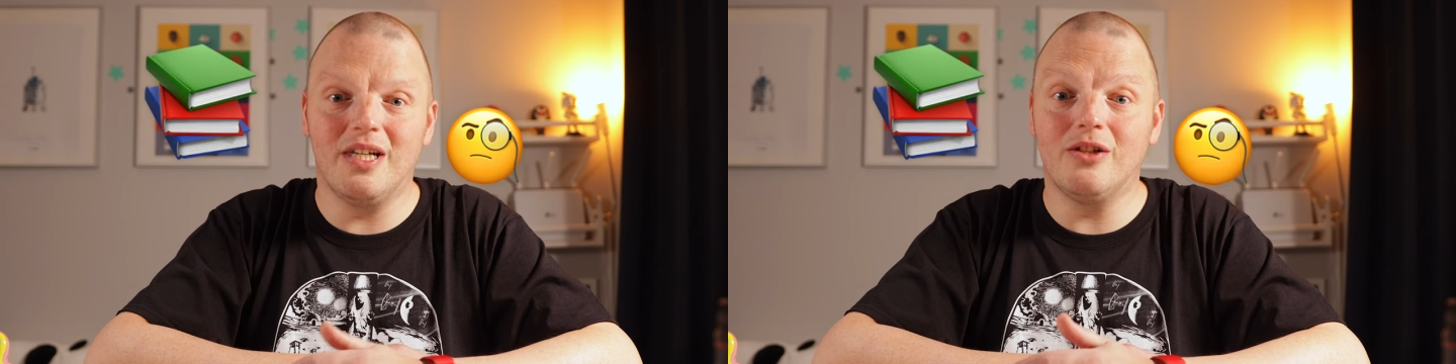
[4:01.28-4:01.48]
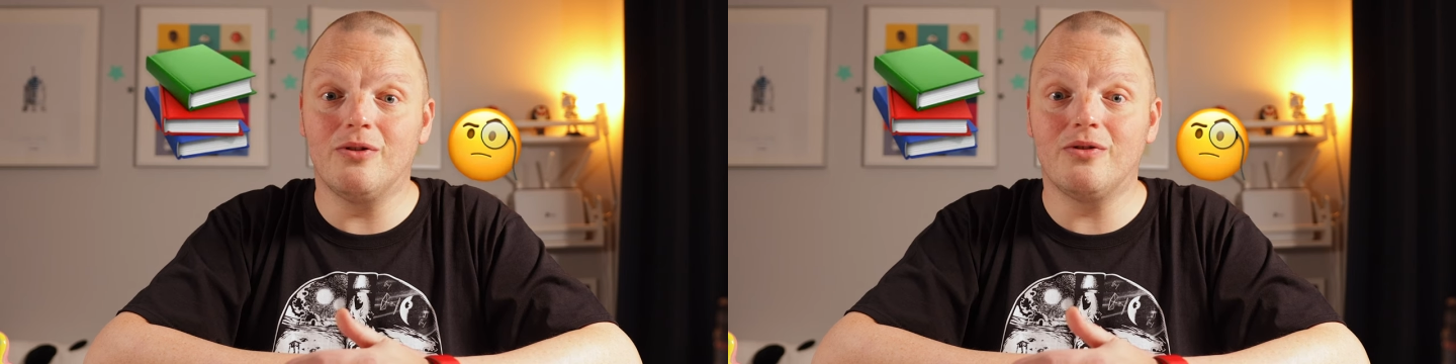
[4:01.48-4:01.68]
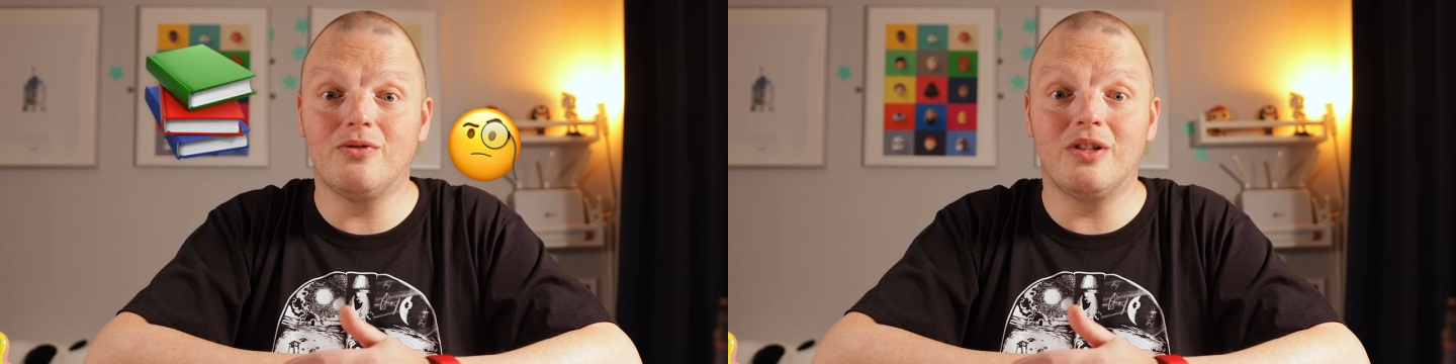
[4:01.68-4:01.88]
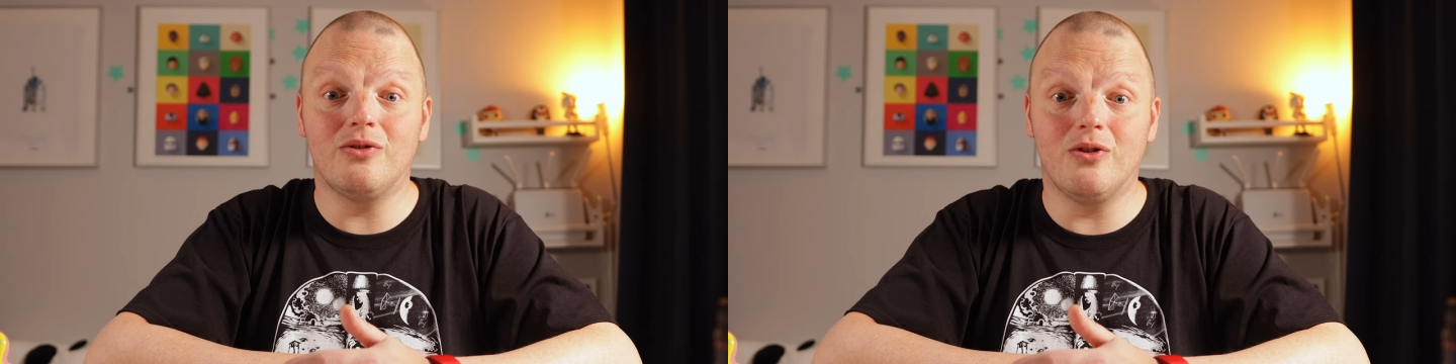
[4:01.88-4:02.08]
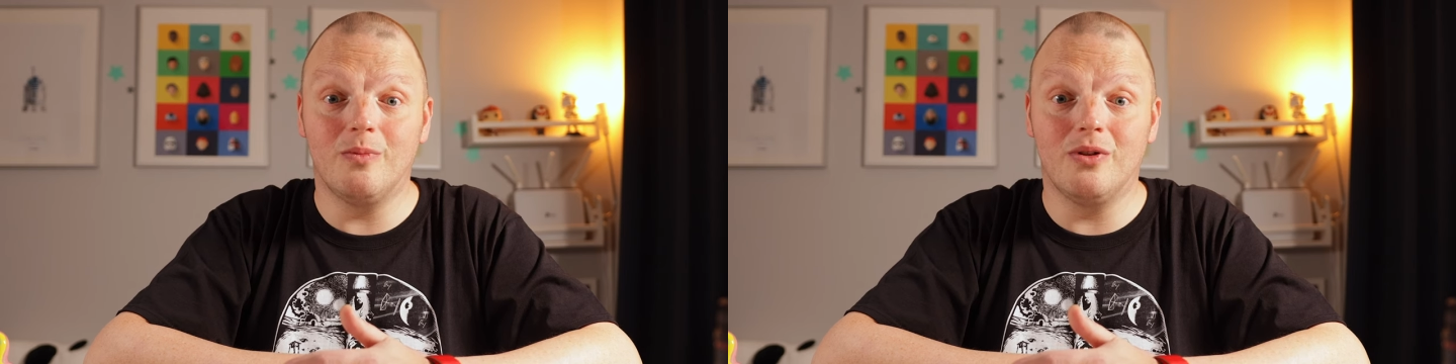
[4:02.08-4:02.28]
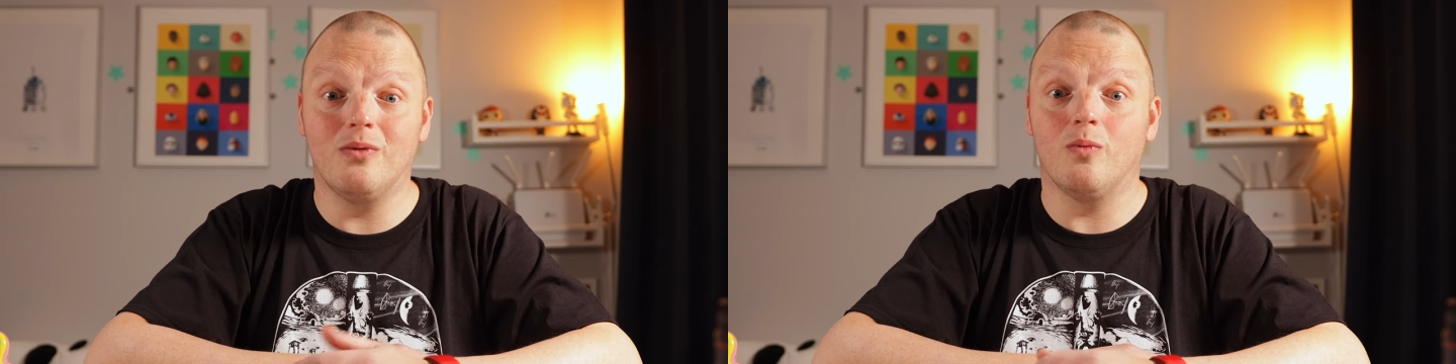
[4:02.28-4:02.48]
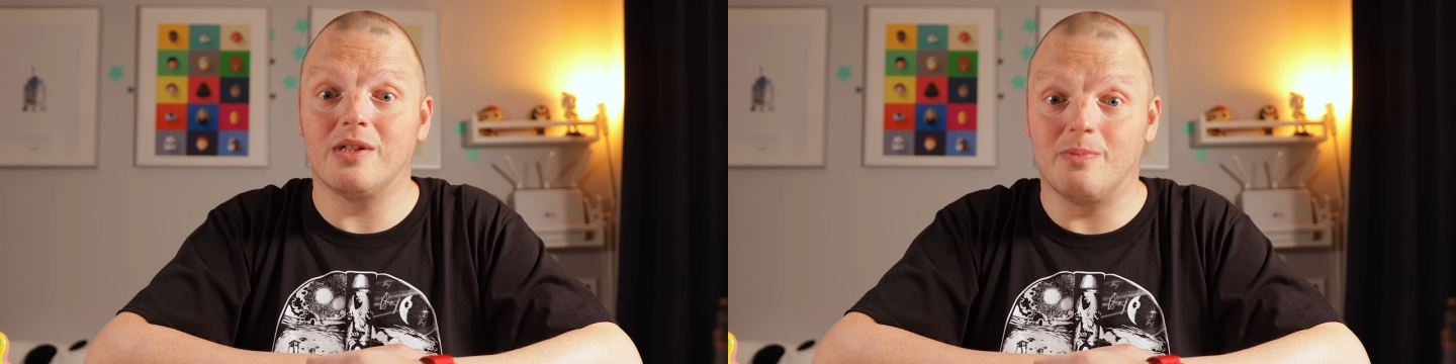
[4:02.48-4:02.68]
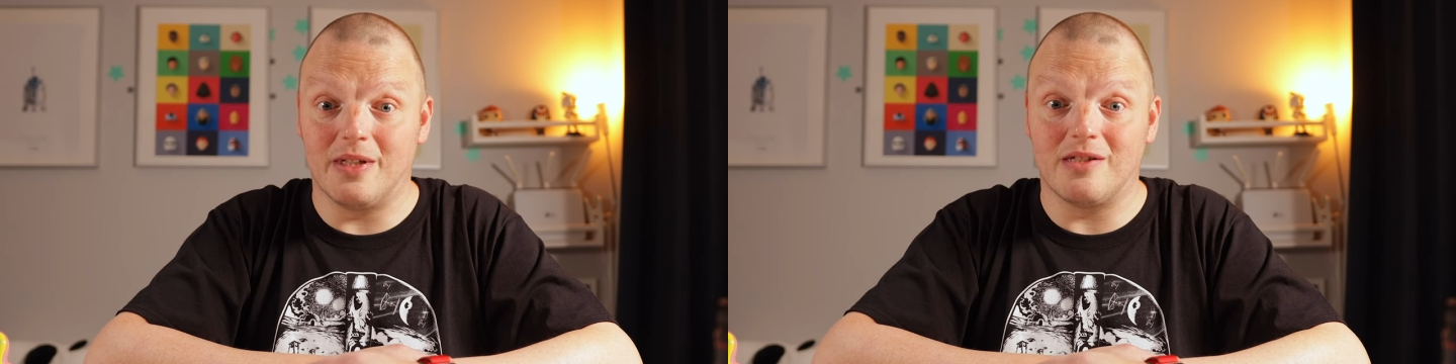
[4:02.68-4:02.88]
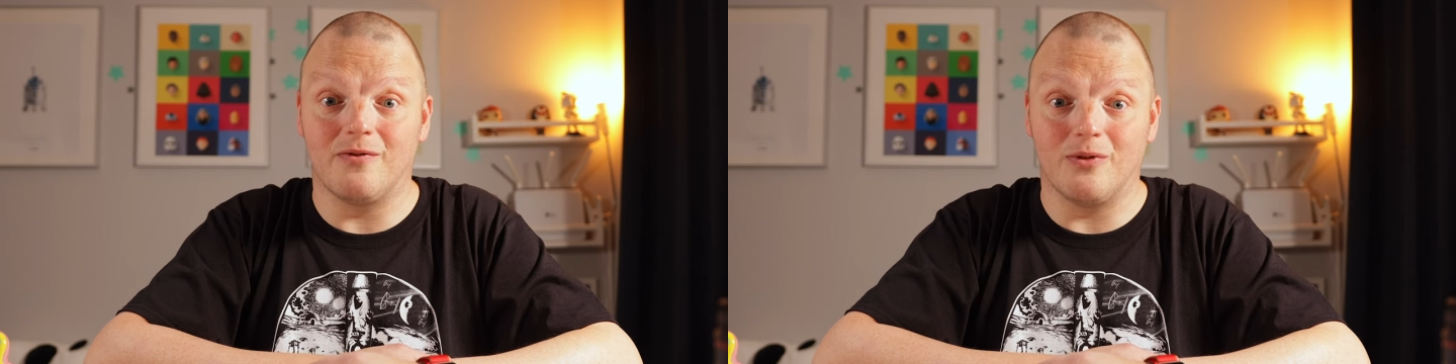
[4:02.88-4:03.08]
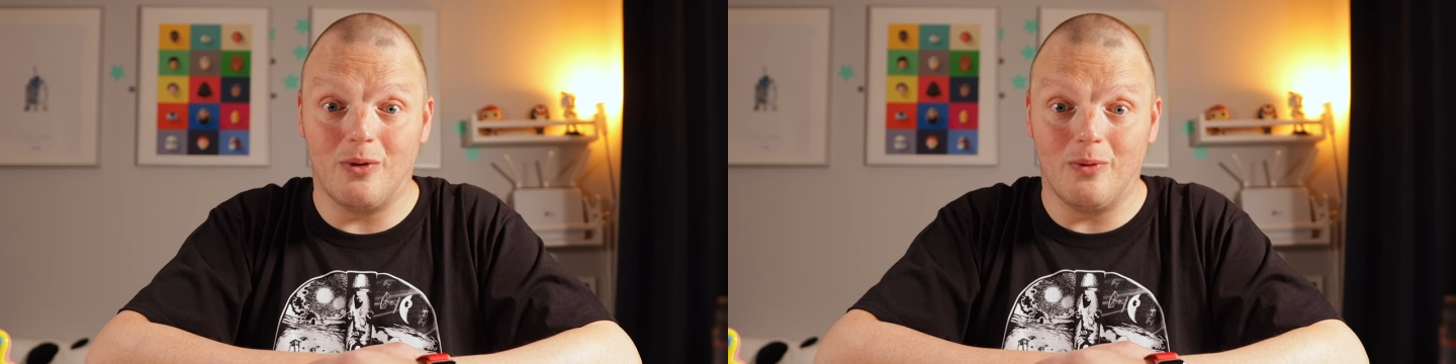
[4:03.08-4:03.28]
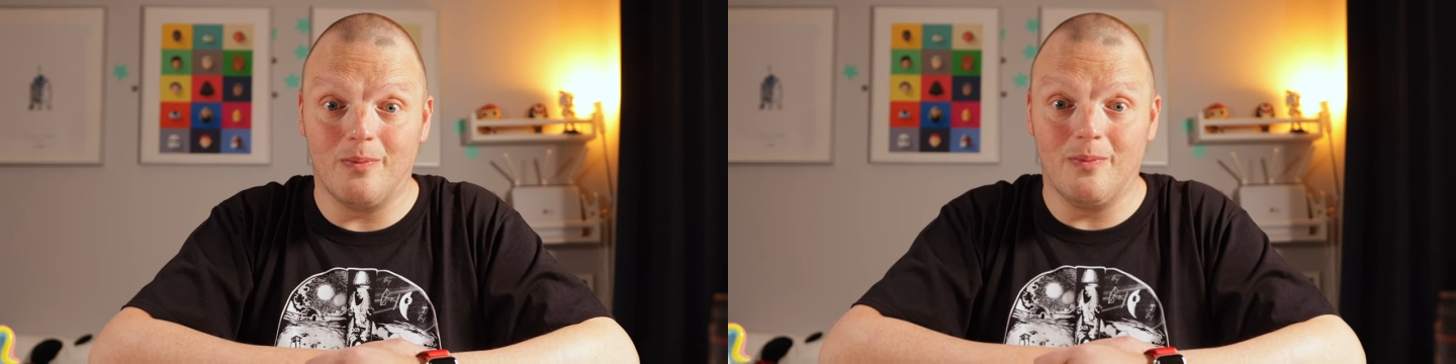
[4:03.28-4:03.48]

in order to determine what's best for you.